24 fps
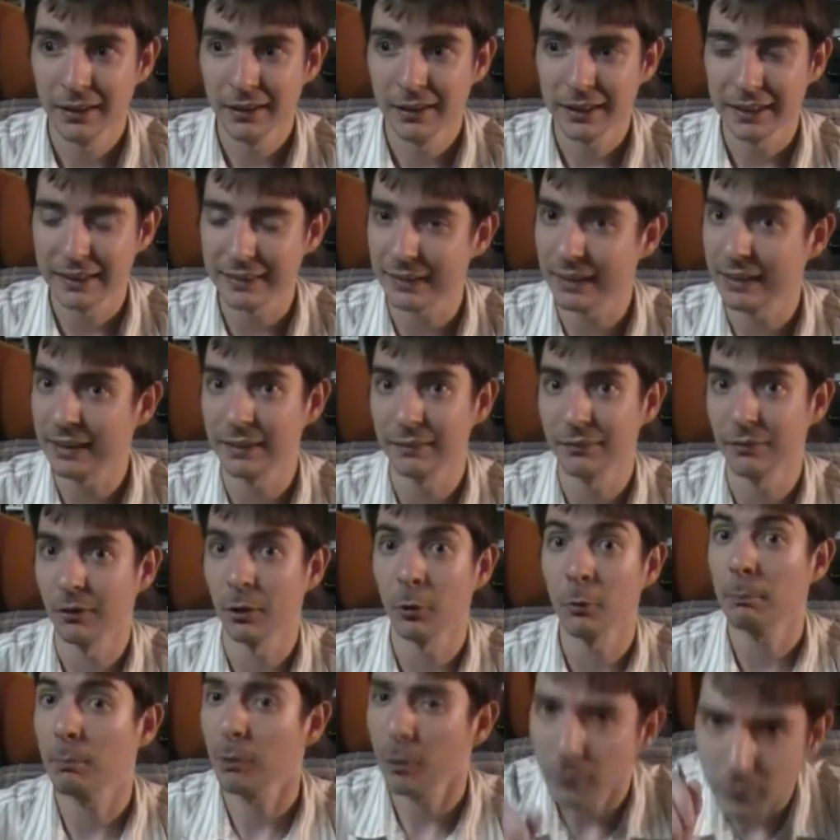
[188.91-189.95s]

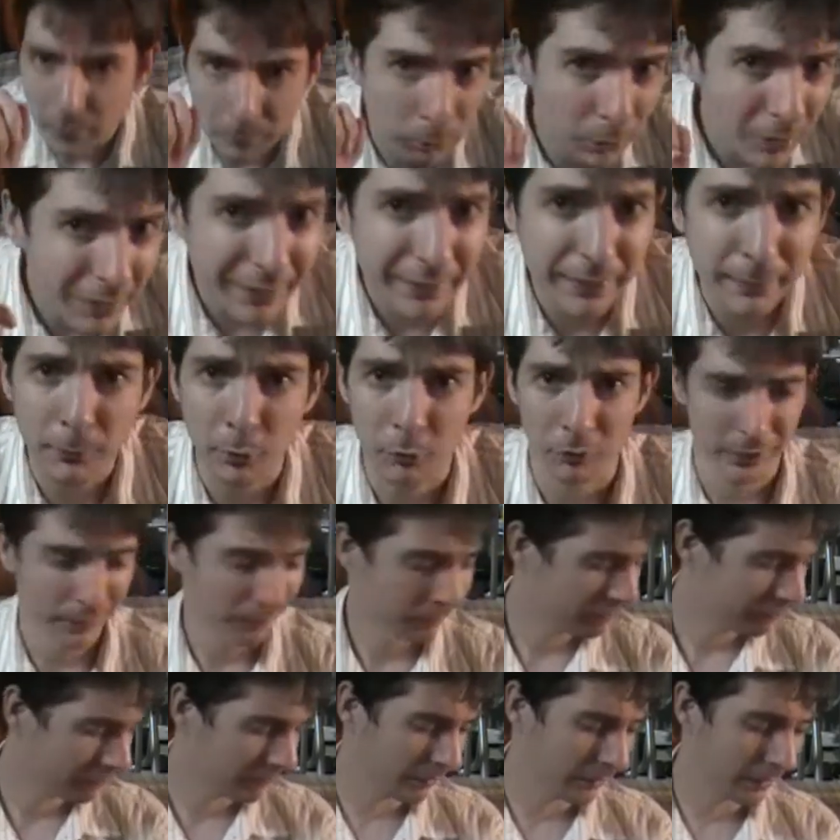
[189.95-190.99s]
The plot of the movie.
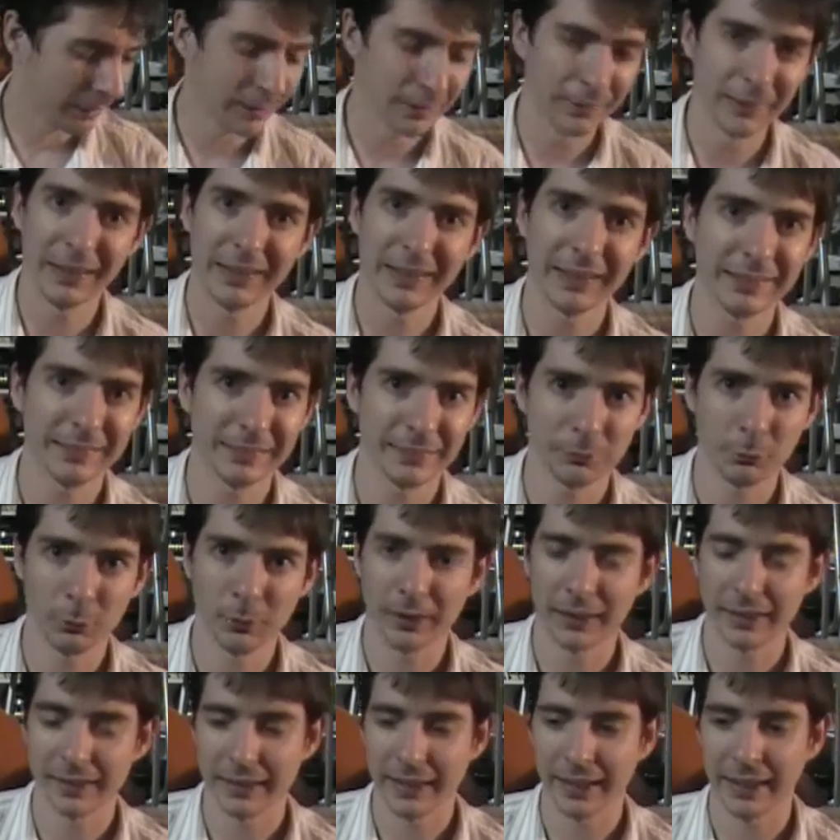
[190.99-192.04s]
I guess is where
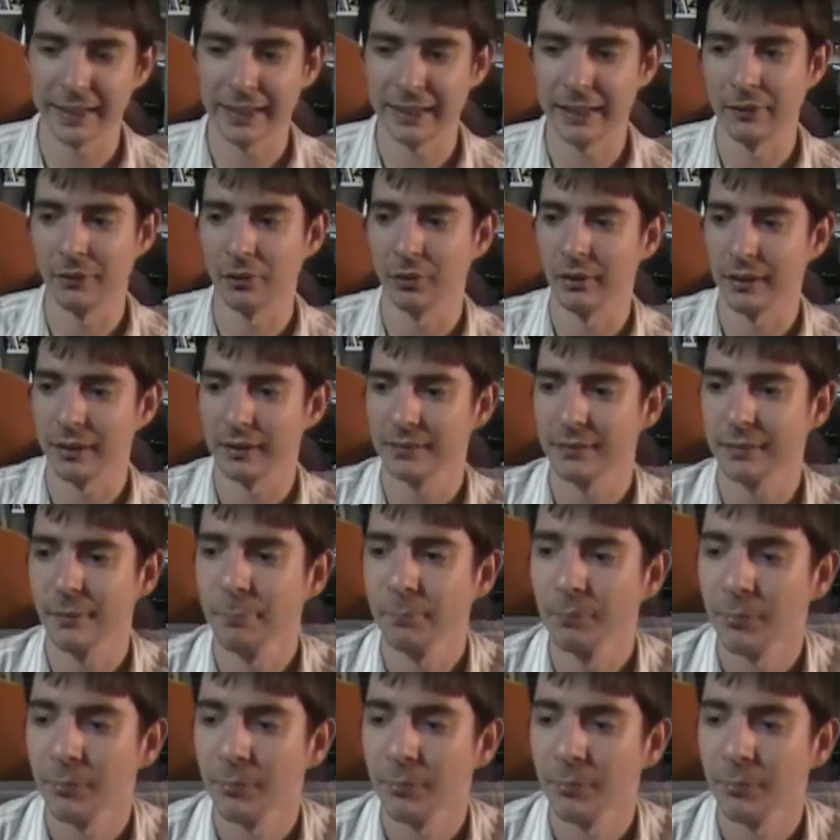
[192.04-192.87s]
I kind of get into this.